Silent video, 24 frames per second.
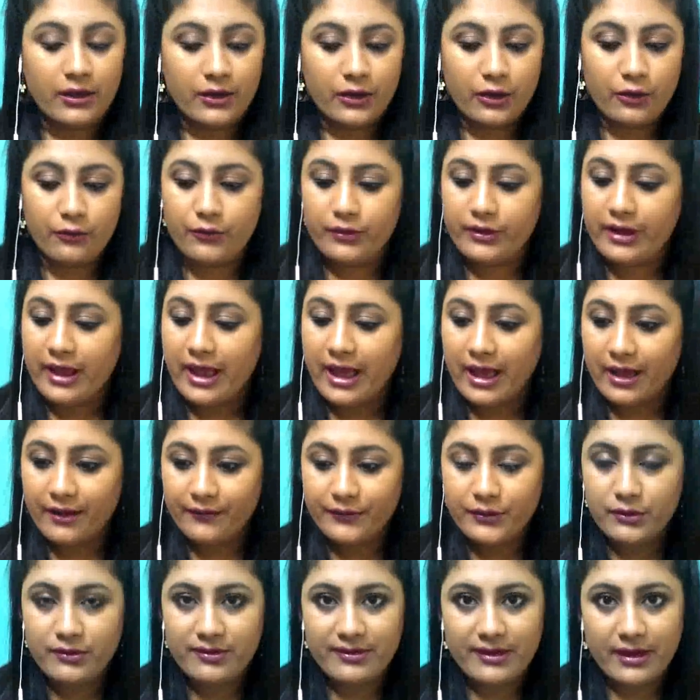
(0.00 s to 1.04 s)
You would
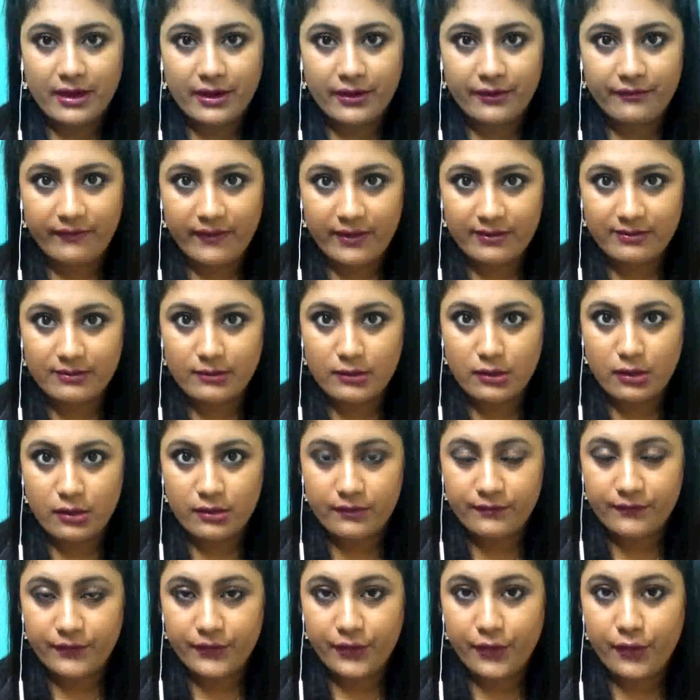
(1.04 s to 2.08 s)
have to sacrifice a
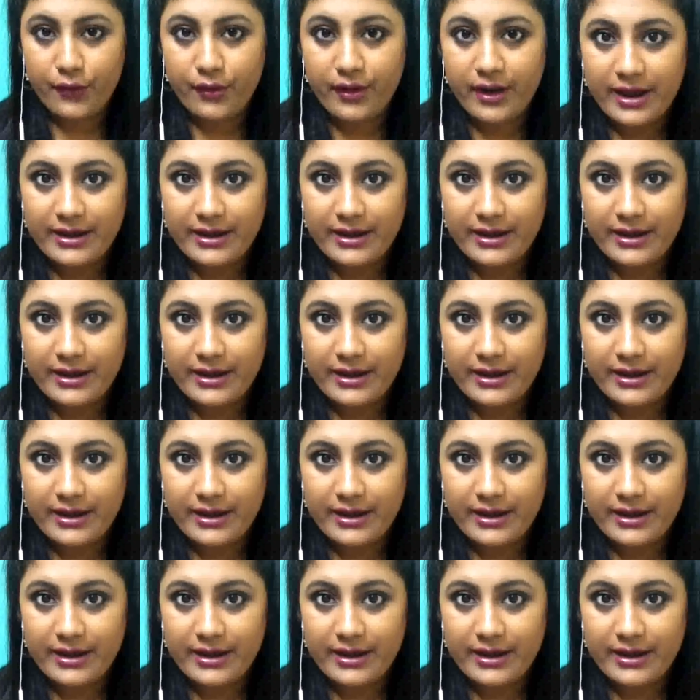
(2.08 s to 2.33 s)
lot for your